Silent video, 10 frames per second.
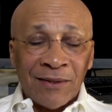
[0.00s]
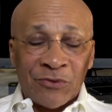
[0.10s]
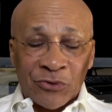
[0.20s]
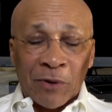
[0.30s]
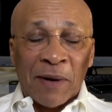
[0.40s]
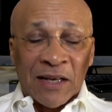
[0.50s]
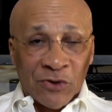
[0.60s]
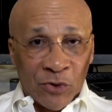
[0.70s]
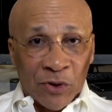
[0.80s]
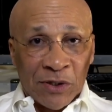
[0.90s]
Trump
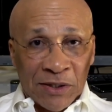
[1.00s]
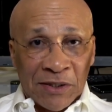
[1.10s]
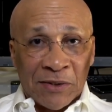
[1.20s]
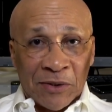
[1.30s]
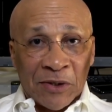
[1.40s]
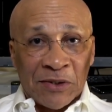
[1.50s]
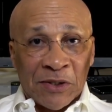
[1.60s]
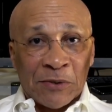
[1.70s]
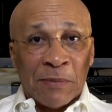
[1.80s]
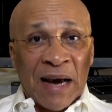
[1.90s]
has lost
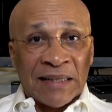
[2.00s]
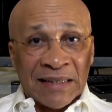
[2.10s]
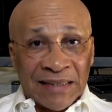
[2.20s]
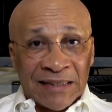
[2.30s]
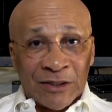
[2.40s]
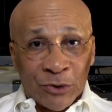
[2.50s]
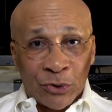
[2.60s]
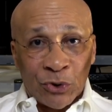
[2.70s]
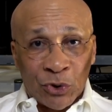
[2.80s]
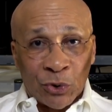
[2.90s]
his mind a little too
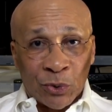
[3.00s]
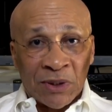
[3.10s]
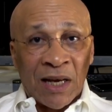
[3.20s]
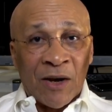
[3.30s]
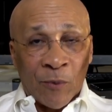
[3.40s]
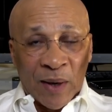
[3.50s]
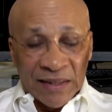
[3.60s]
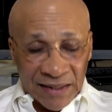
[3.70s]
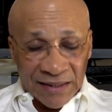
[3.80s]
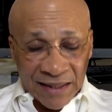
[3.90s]
soon. What
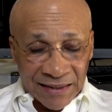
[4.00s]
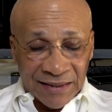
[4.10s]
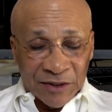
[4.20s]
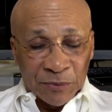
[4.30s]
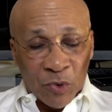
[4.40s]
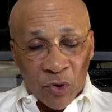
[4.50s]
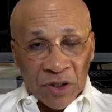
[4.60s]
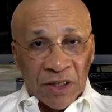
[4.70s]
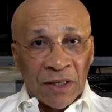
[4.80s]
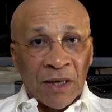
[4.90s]
he did this
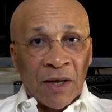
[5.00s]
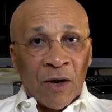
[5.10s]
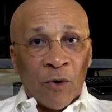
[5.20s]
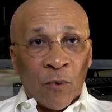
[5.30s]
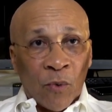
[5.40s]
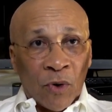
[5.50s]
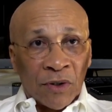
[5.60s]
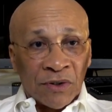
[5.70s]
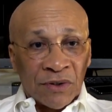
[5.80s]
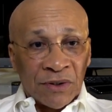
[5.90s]
morning
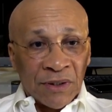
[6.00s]
was